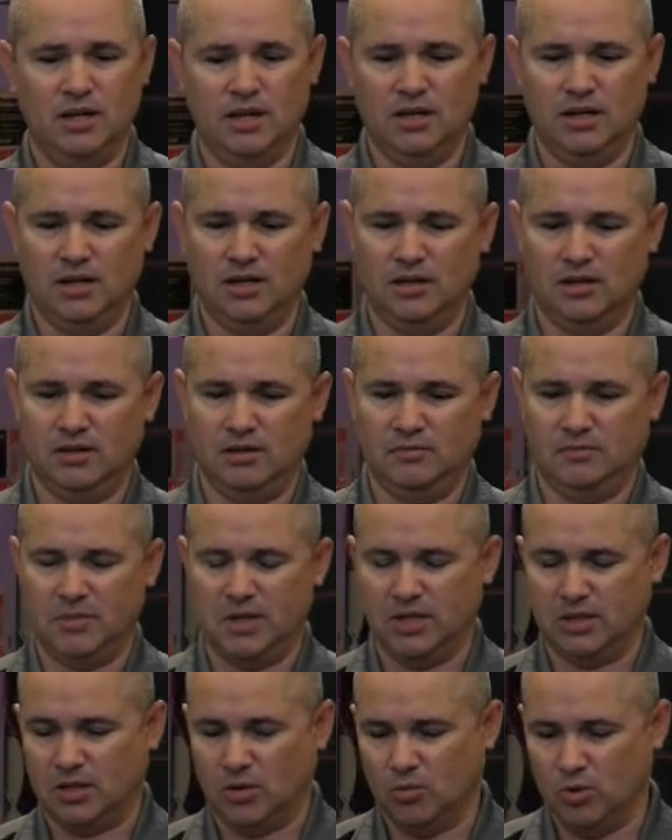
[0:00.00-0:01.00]

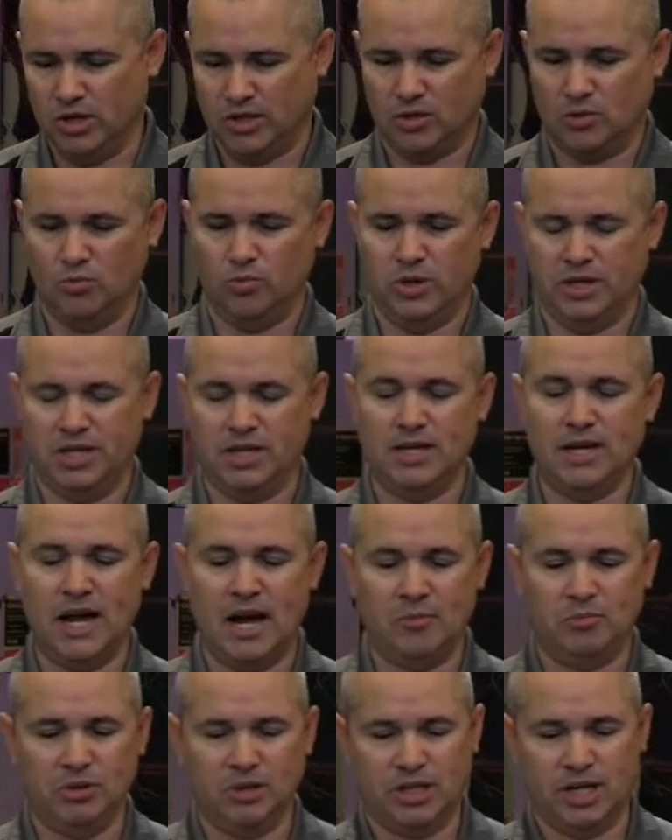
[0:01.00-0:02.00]
It's a wiki
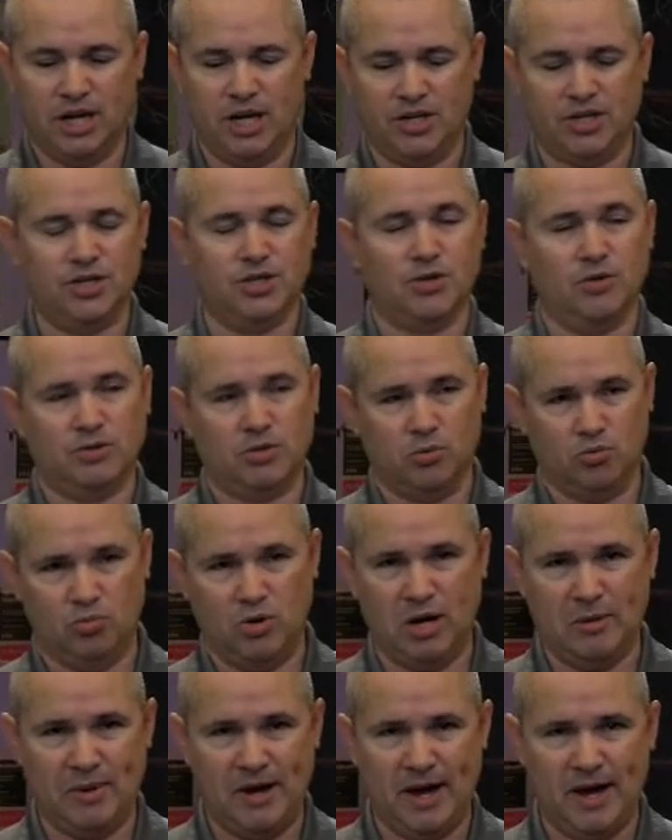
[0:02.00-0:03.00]
application, so it's a
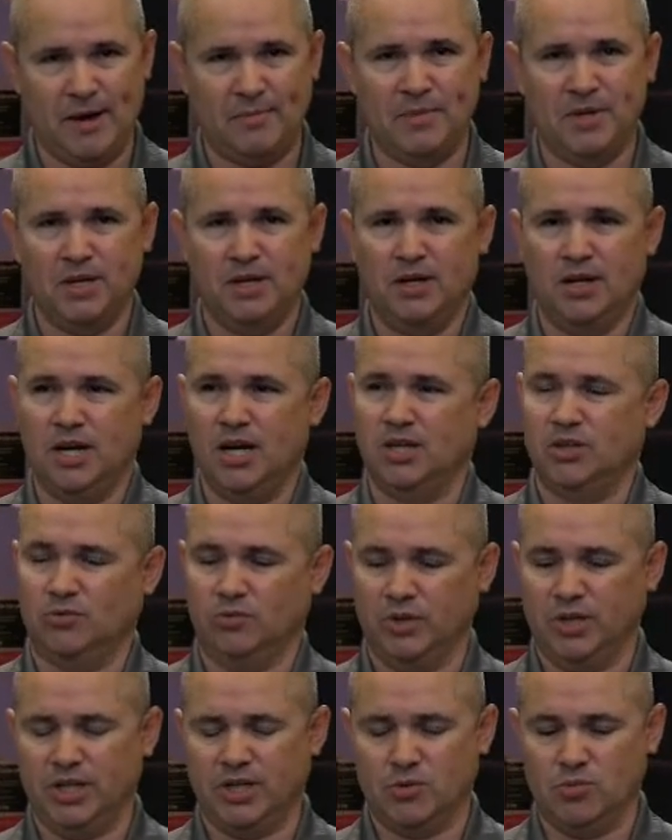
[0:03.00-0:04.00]
web app. And the
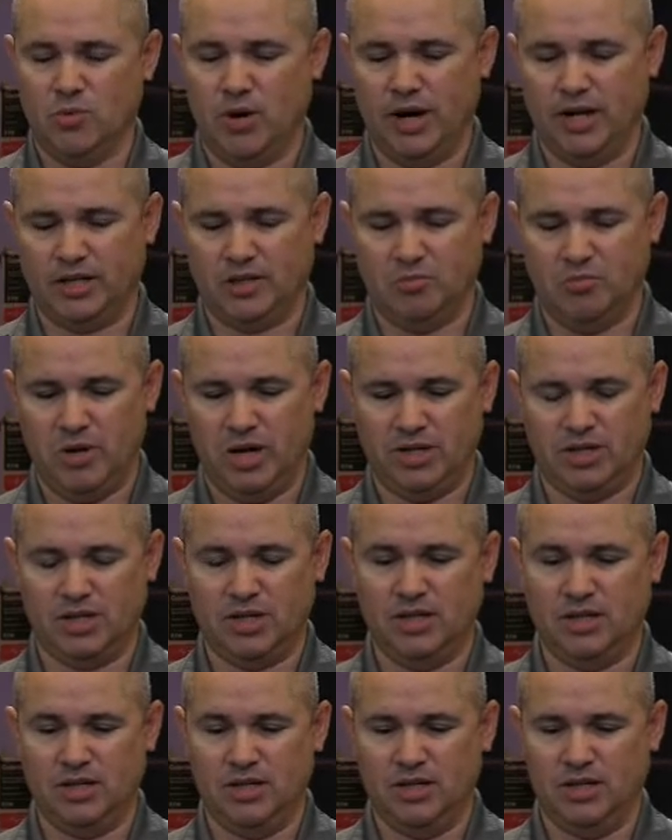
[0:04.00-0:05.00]
reason why it's
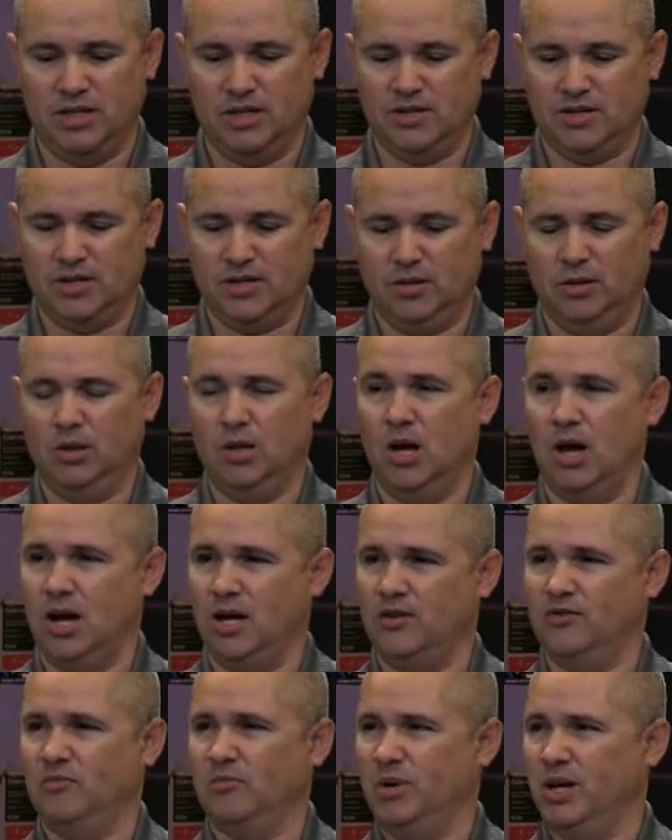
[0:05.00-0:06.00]
mentioned is a
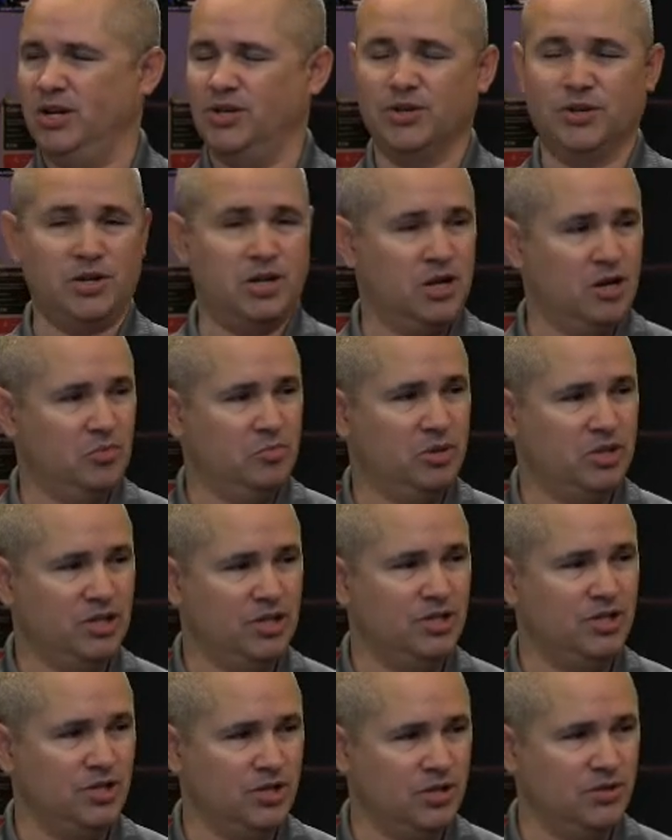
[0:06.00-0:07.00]
lot of major
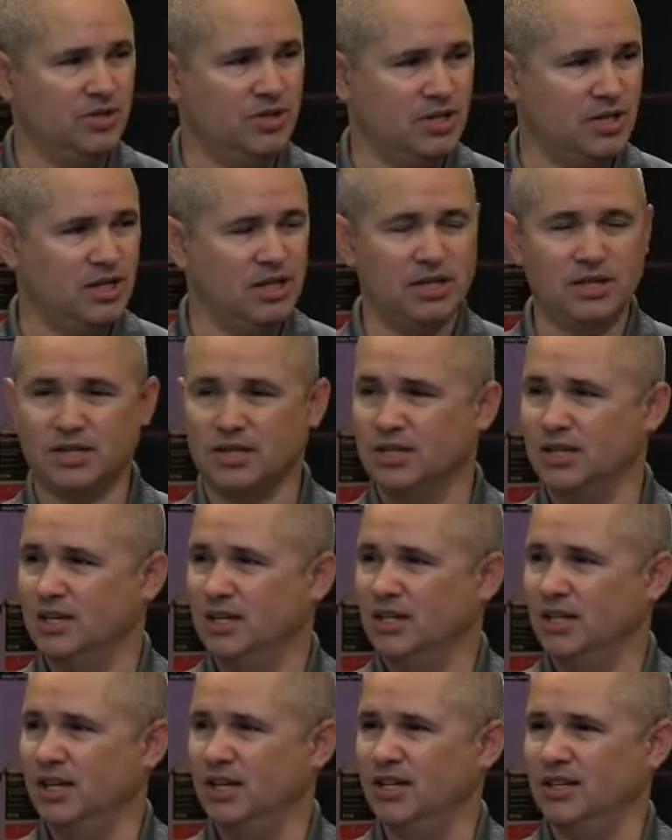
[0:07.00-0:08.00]
companies use this,
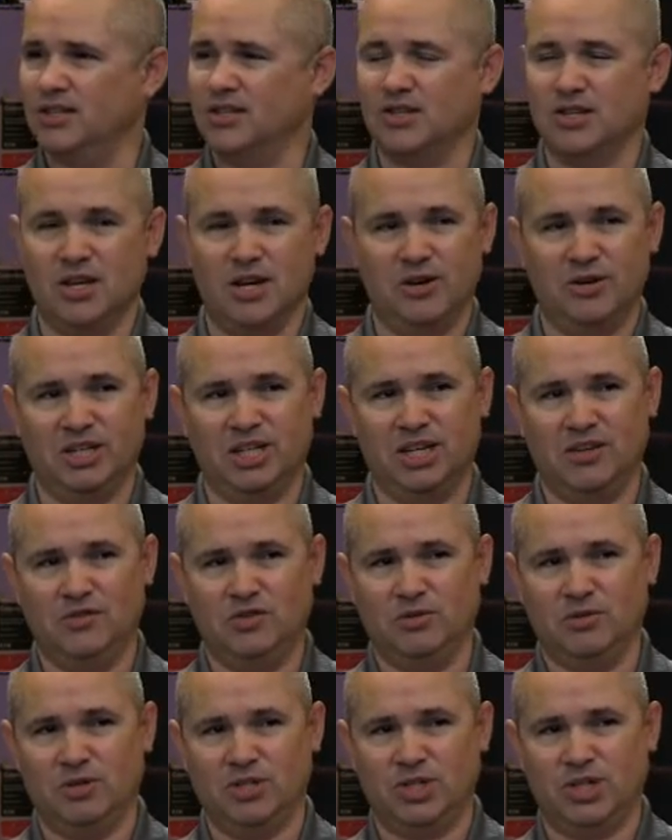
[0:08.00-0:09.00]
and so it gives
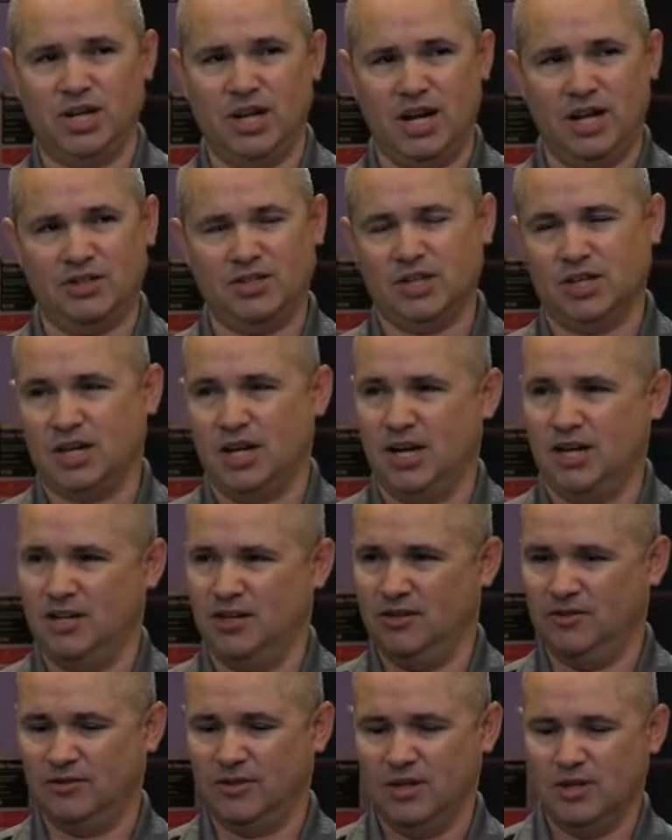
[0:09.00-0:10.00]
you a chance to kind
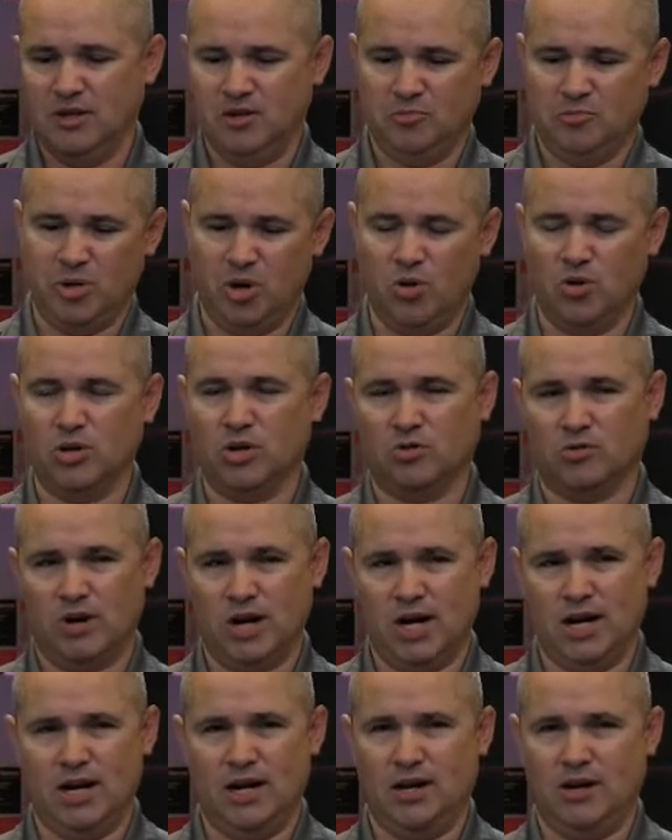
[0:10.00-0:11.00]
of poke
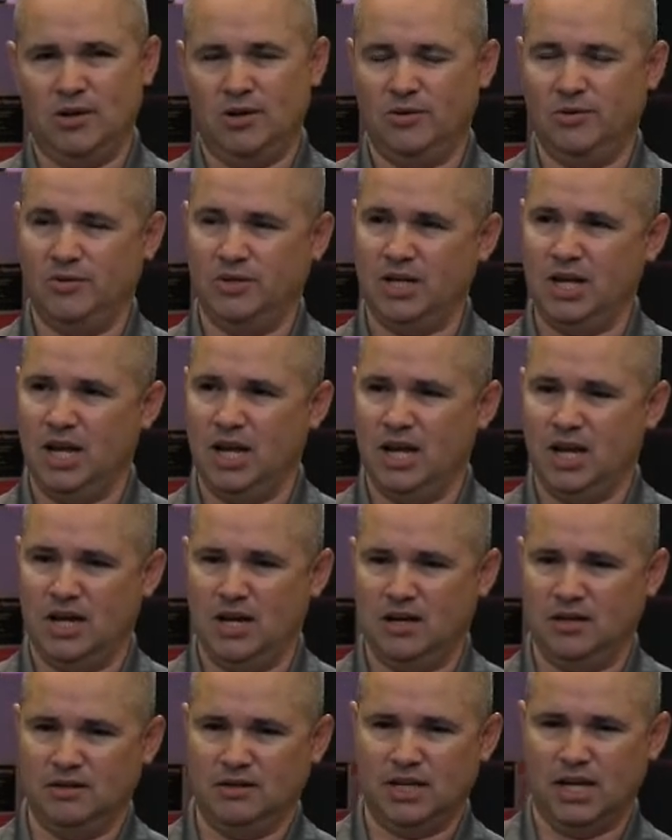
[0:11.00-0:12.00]
around
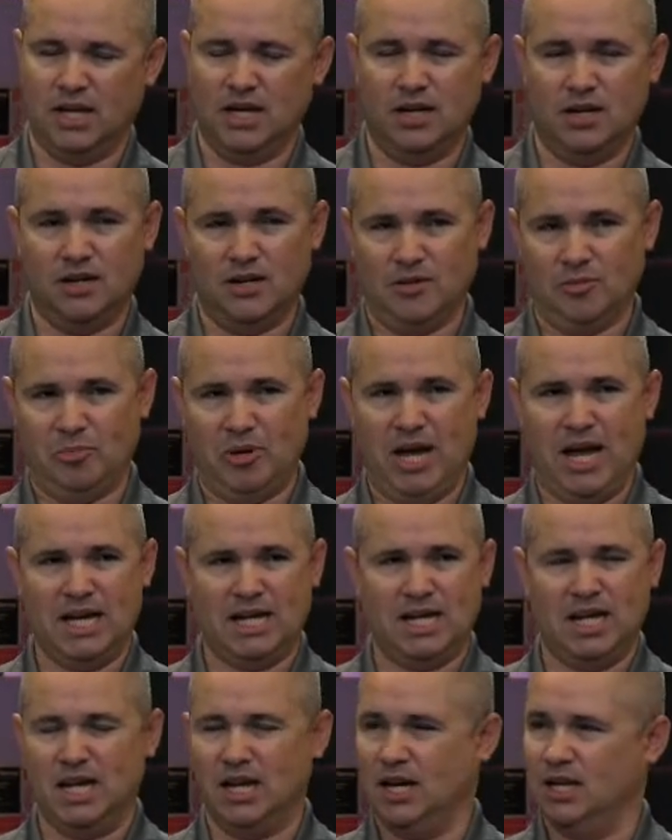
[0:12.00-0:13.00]
and get in on the back
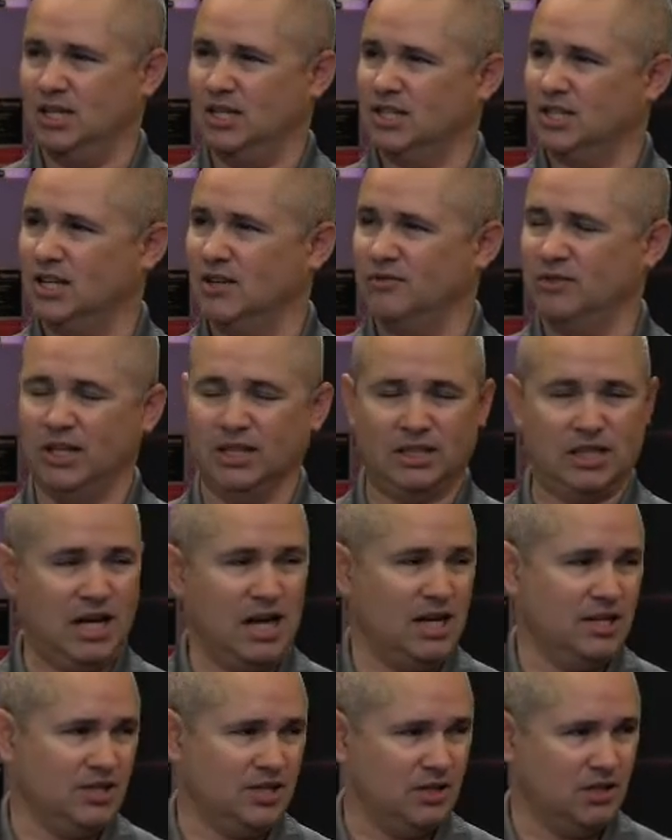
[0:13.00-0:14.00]
end and stuff like
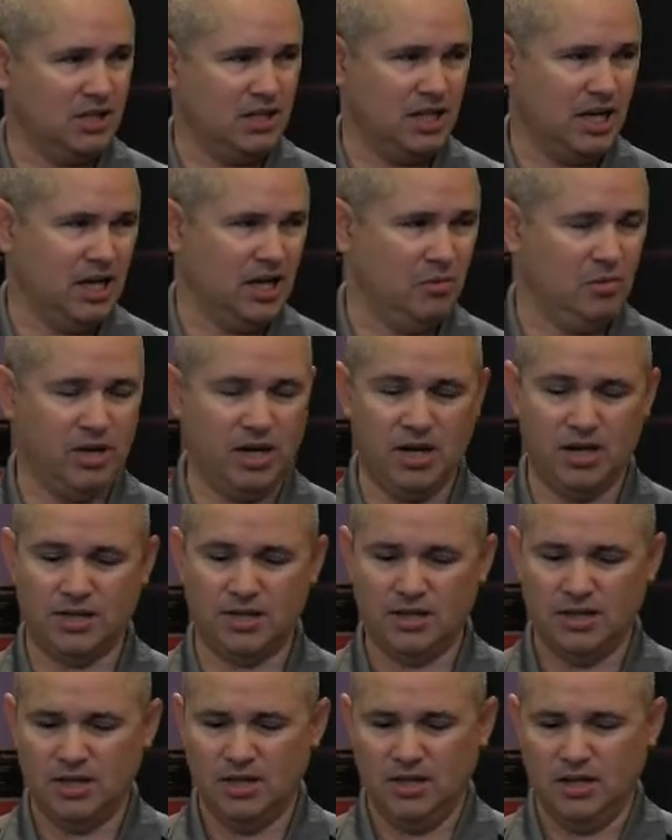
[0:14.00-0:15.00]
that and see the database.